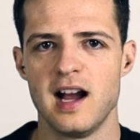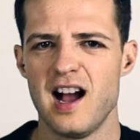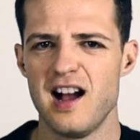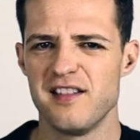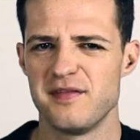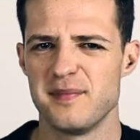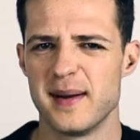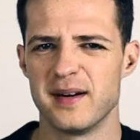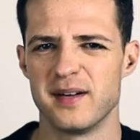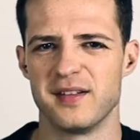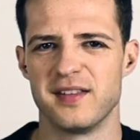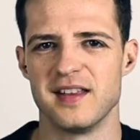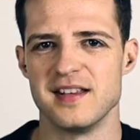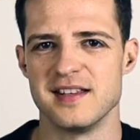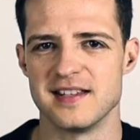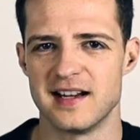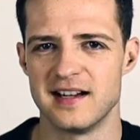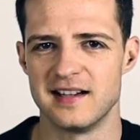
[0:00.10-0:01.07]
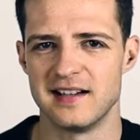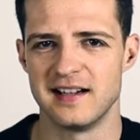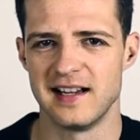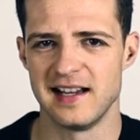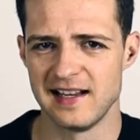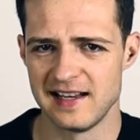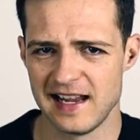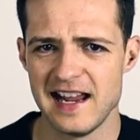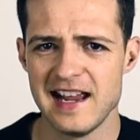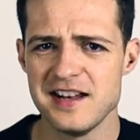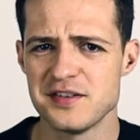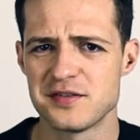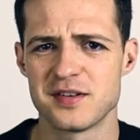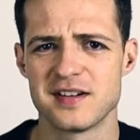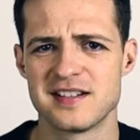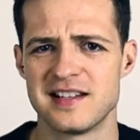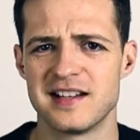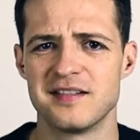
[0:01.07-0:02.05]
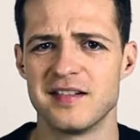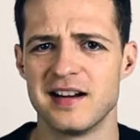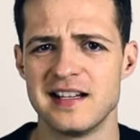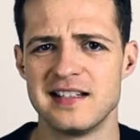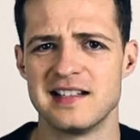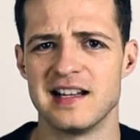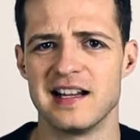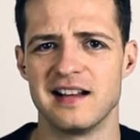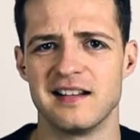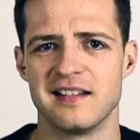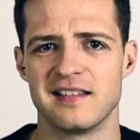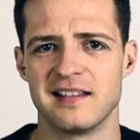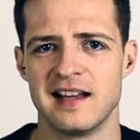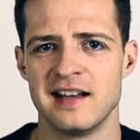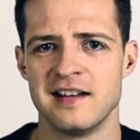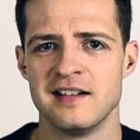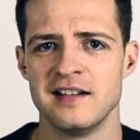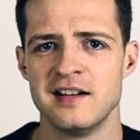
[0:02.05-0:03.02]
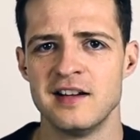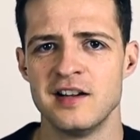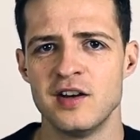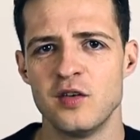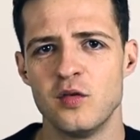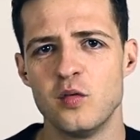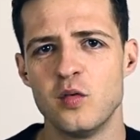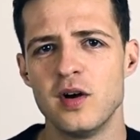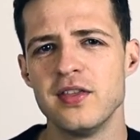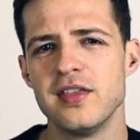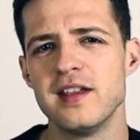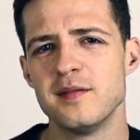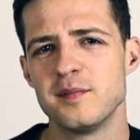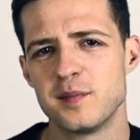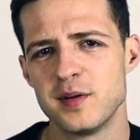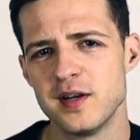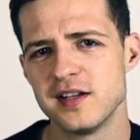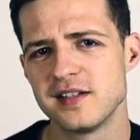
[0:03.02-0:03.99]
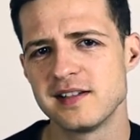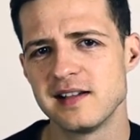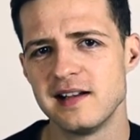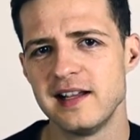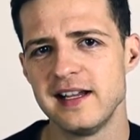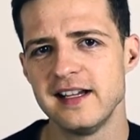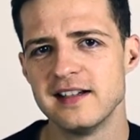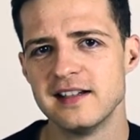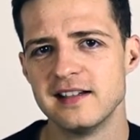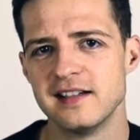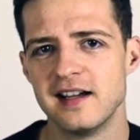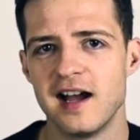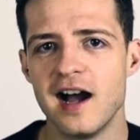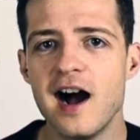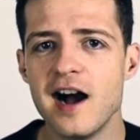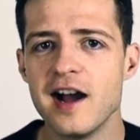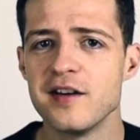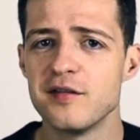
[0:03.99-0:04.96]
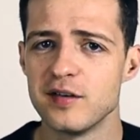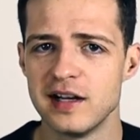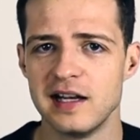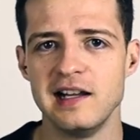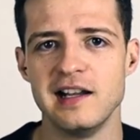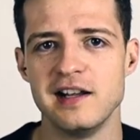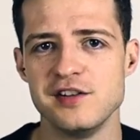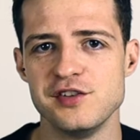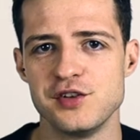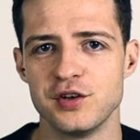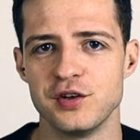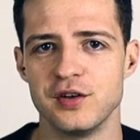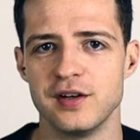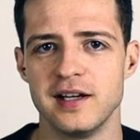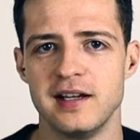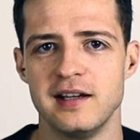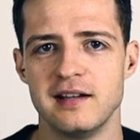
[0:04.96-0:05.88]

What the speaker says: Half marathons are an interesting race length, and one that personally, I really enjoy.